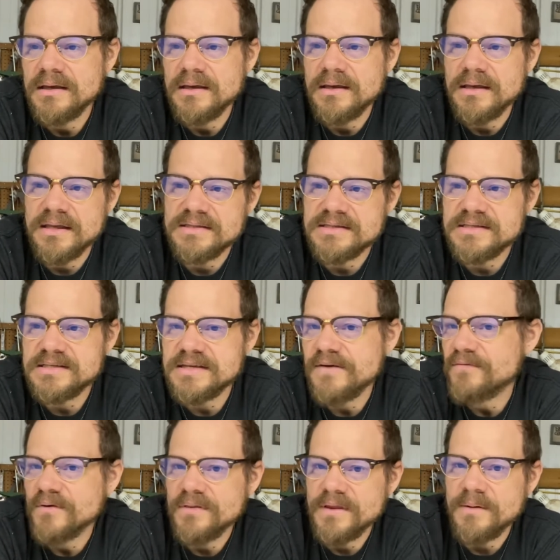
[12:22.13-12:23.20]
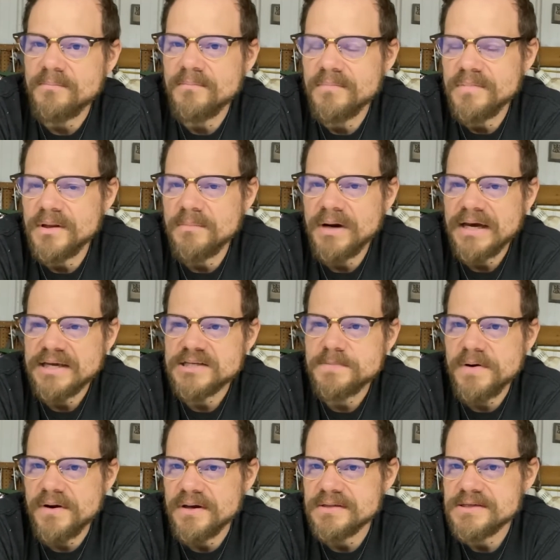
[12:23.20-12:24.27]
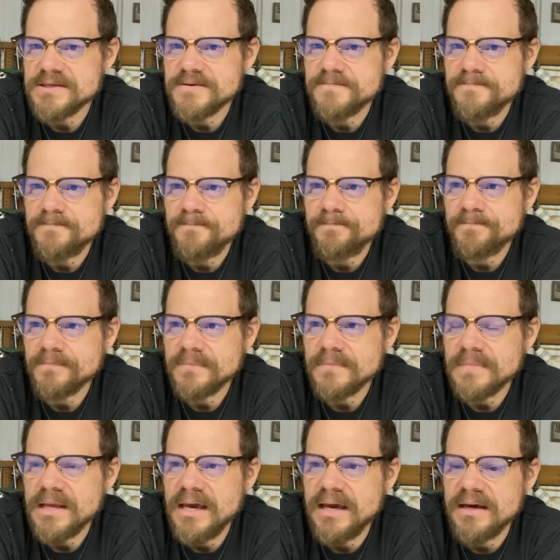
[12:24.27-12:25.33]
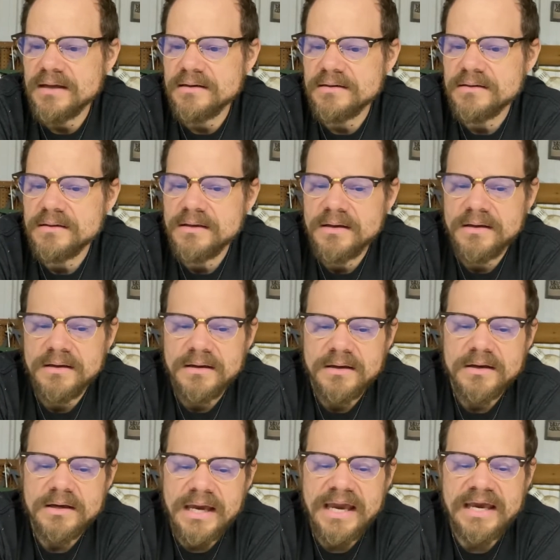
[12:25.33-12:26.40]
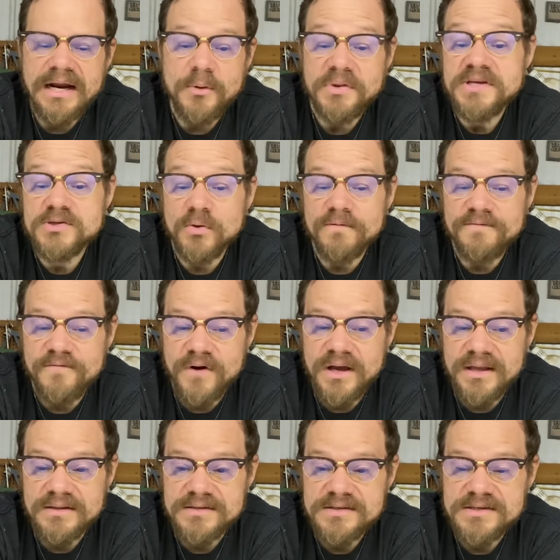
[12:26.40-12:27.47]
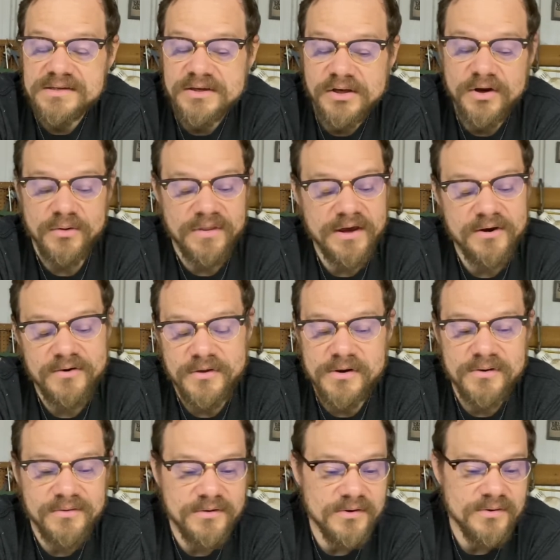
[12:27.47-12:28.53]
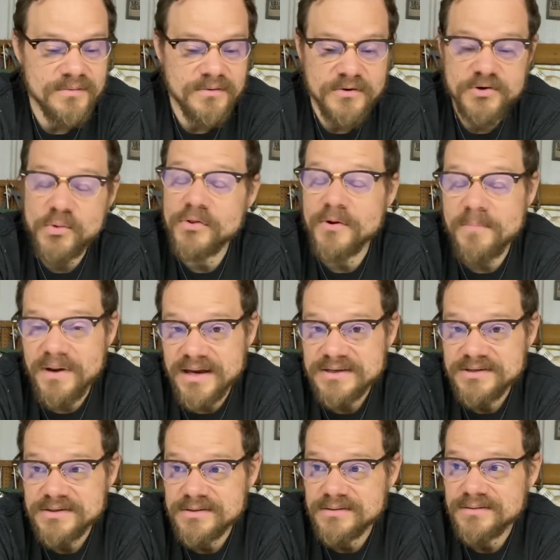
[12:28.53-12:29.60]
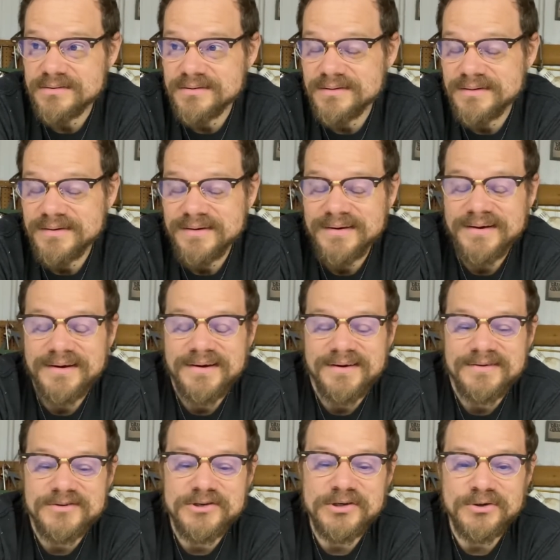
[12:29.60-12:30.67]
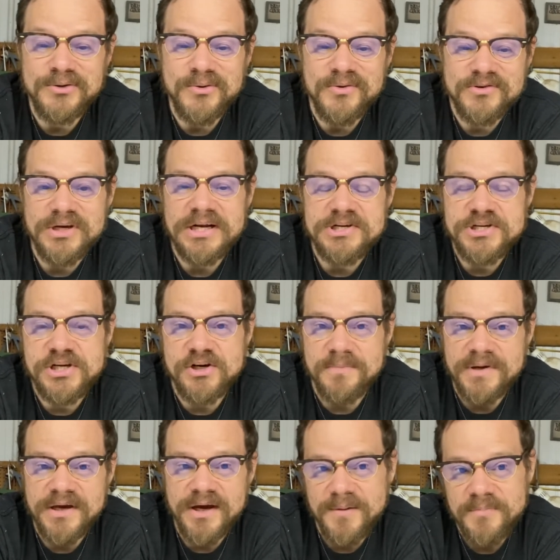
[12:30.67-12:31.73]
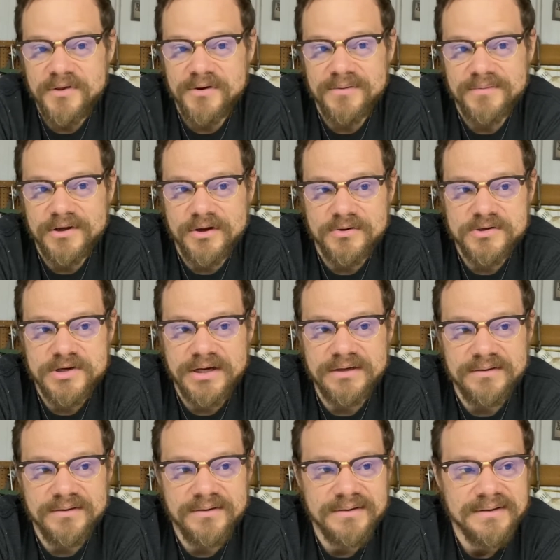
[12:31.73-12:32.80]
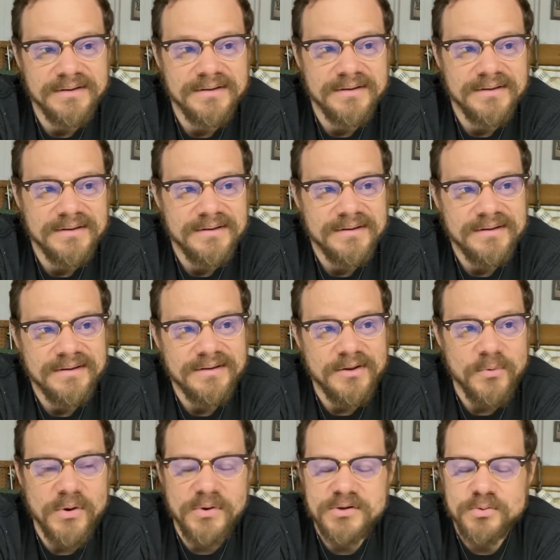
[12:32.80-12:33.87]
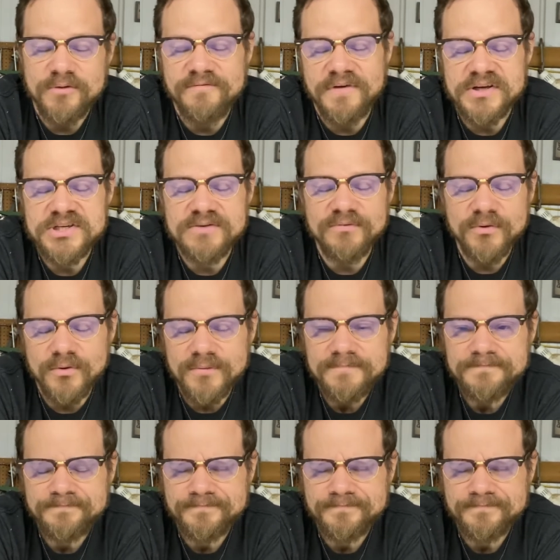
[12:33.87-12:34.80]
it's different than my experience. And hanging out with these old friends, they're doing their best to try to cheer me up. They're trying to. We went to a festival